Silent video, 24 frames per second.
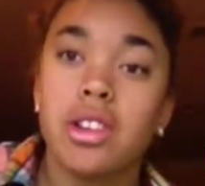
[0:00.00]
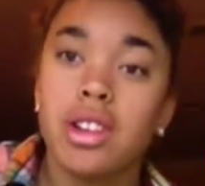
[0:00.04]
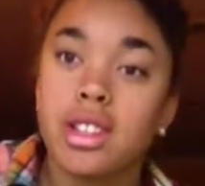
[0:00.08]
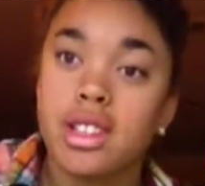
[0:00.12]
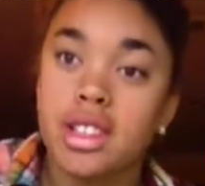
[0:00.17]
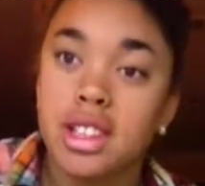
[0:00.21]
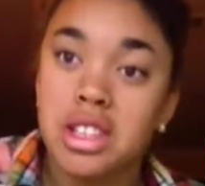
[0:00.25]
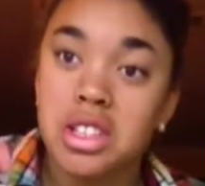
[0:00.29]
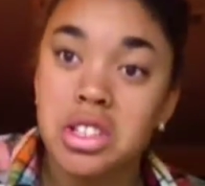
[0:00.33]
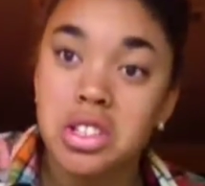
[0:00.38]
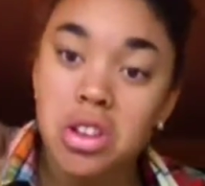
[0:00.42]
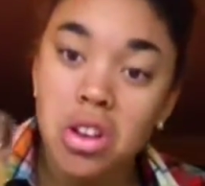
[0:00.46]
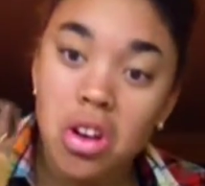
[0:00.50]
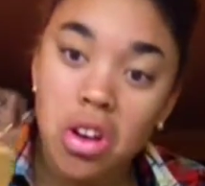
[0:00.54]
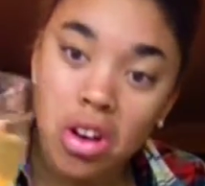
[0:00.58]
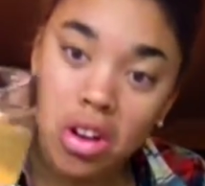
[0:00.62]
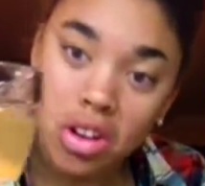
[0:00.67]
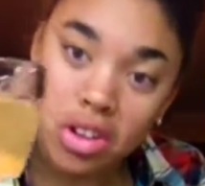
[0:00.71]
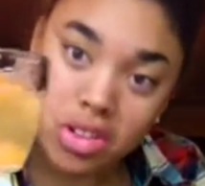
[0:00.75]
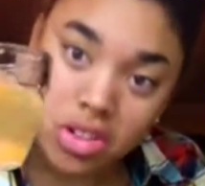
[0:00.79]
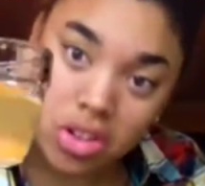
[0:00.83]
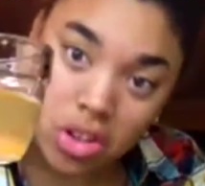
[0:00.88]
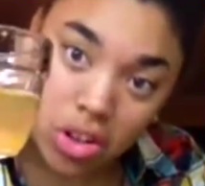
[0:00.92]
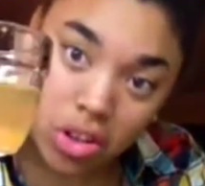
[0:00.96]
is not
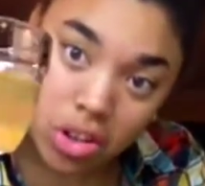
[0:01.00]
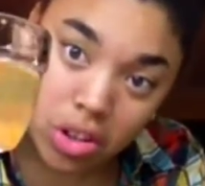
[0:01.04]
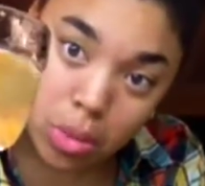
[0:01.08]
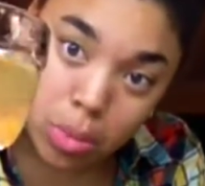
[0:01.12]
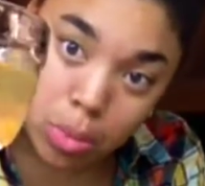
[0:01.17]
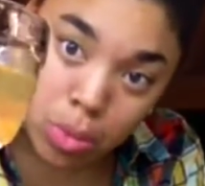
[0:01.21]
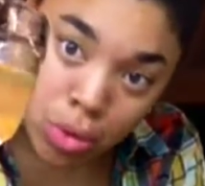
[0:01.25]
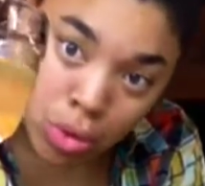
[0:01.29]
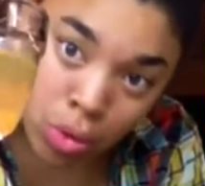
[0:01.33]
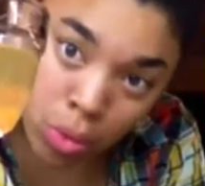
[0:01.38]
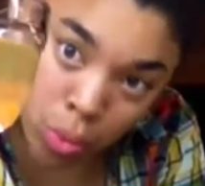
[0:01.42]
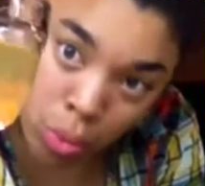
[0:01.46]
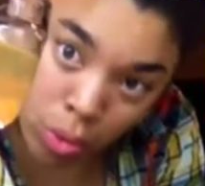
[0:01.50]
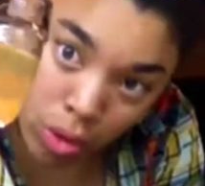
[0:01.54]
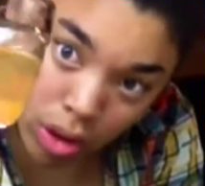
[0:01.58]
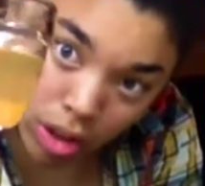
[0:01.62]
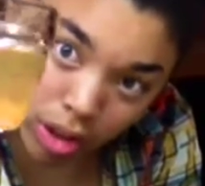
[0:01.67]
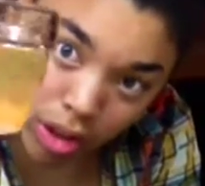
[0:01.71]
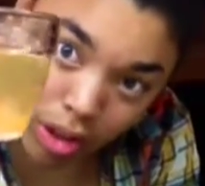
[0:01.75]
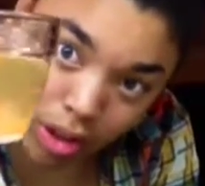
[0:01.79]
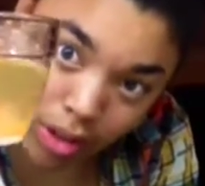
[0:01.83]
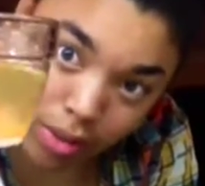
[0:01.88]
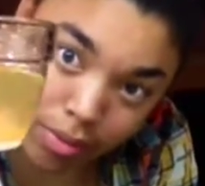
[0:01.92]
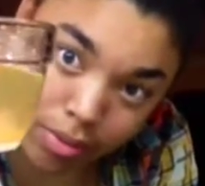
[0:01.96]
soluble in
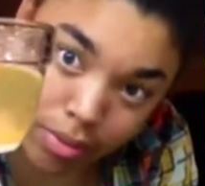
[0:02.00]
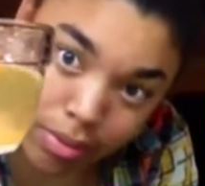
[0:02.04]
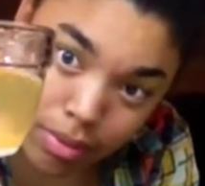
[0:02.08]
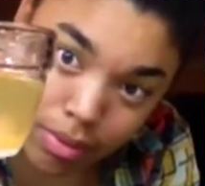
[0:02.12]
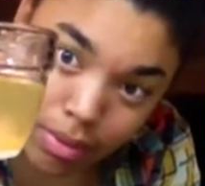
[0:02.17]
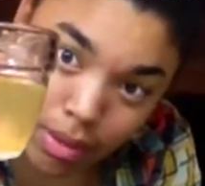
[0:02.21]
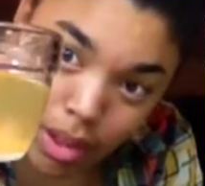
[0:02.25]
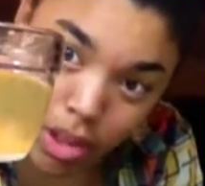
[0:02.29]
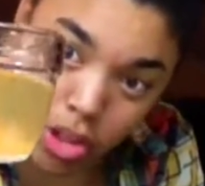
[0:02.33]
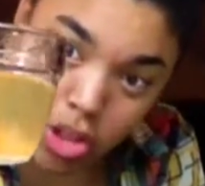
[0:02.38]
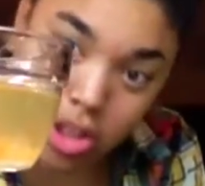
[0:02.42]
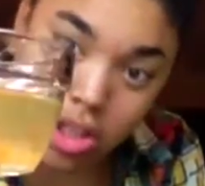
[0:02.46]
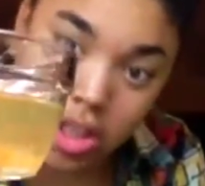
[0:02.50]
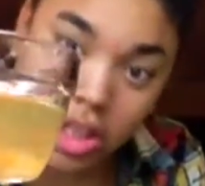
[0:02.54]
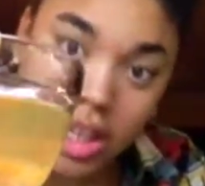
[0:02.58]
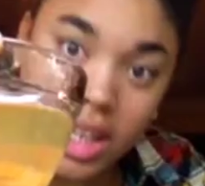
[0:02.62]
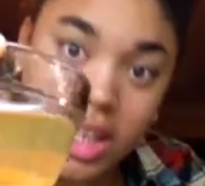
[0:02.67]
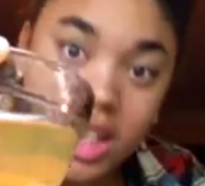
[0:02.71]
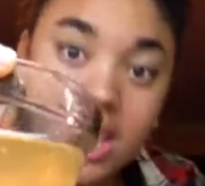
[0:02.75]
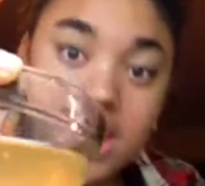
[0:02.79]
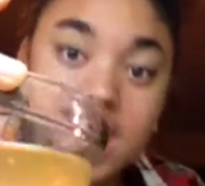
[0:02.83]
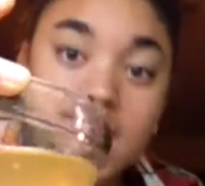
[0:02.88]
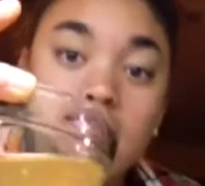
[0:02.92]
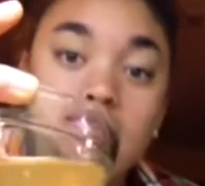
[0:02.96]
water. It just kind
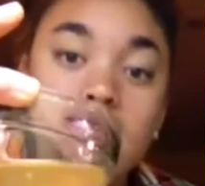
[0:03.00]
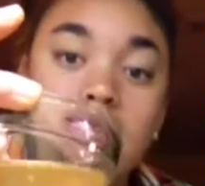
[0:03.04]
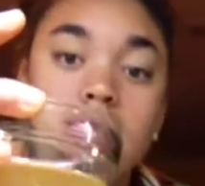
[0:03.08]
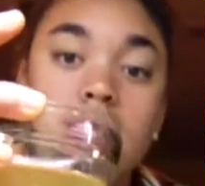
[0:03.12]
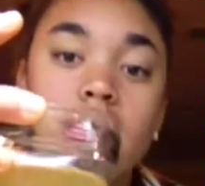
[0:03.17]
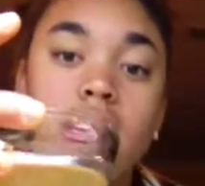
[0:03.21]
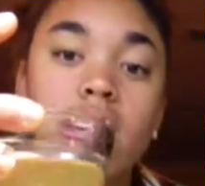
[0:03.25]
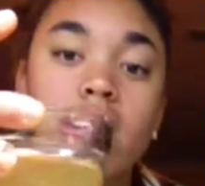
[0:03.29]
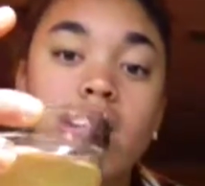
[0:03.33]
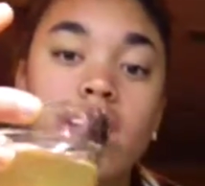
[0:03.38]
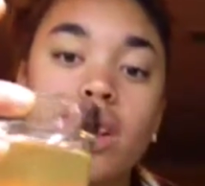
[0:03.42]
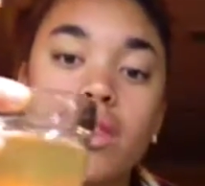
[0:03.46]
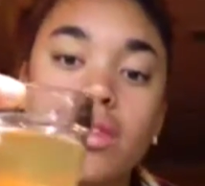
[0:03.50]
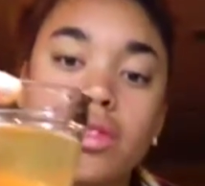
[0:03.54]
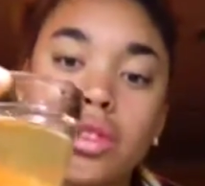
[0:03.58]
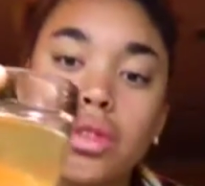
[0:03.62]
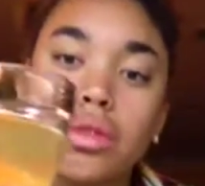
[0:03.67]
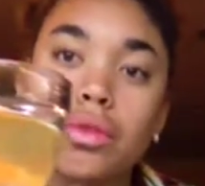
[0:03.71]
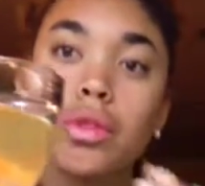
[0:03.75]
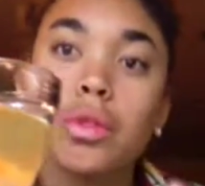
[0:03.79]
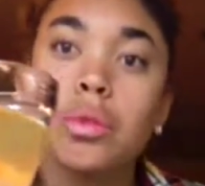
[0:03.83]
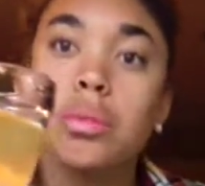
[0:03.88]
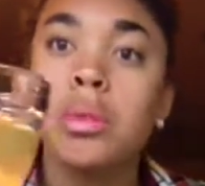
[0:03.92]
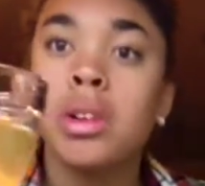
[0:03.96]
of sits there. After a
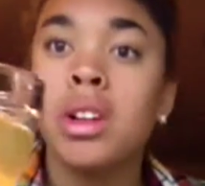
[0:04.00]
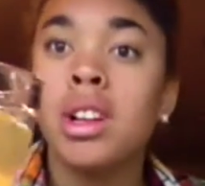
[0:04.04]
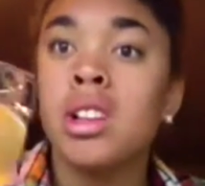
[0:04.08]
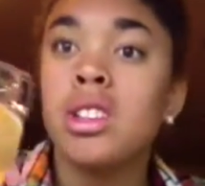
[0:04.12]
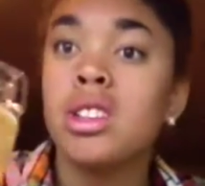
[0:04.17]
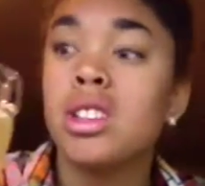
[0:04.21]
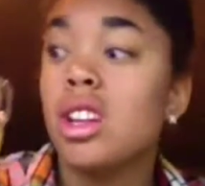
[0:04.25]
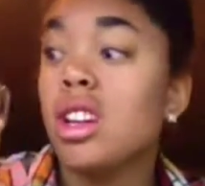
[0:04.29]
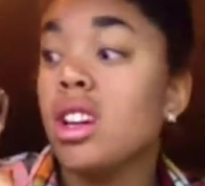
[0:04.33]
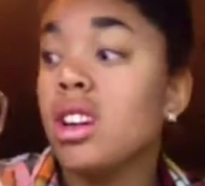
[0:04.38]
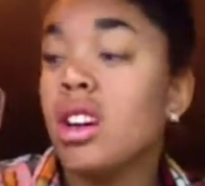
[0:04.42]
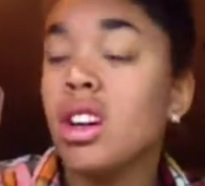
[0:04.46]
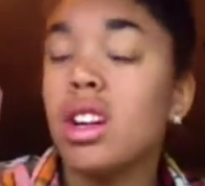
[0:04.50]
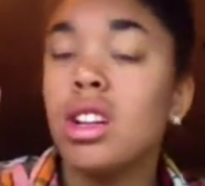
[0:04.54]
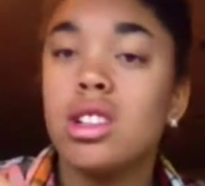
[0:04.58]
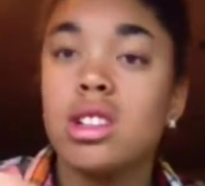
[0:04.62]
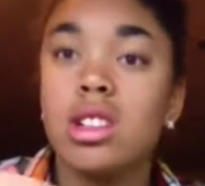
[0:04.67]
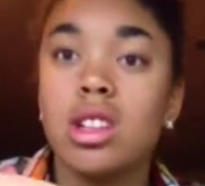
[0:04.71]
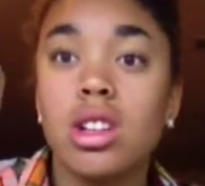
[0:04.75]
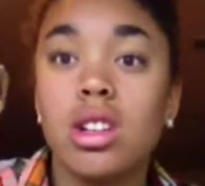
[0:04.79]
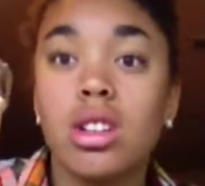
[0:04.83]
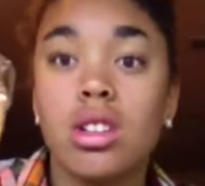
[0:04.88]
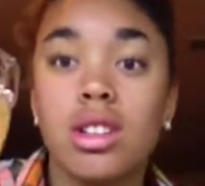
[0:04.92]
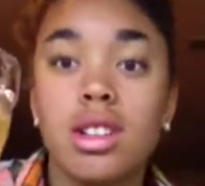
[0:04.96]
few minutes that I let it
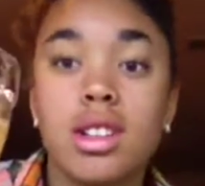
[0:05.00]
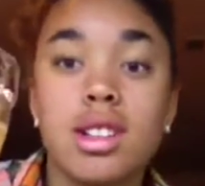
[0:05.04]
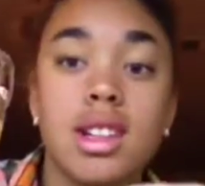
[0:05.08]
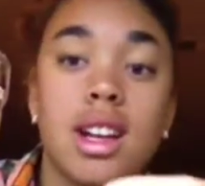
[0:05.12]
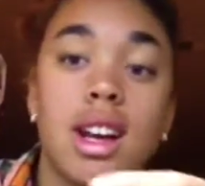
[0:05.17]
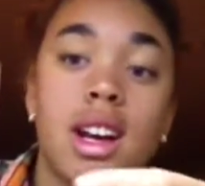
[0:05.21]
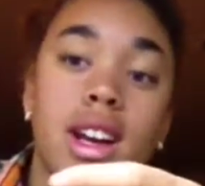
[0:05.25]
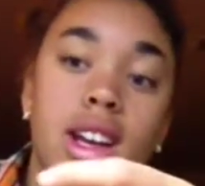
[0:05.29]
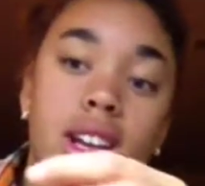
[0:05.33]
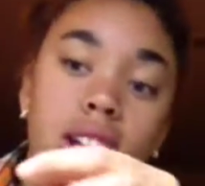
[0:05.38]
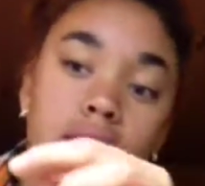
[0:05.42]
sit on the side,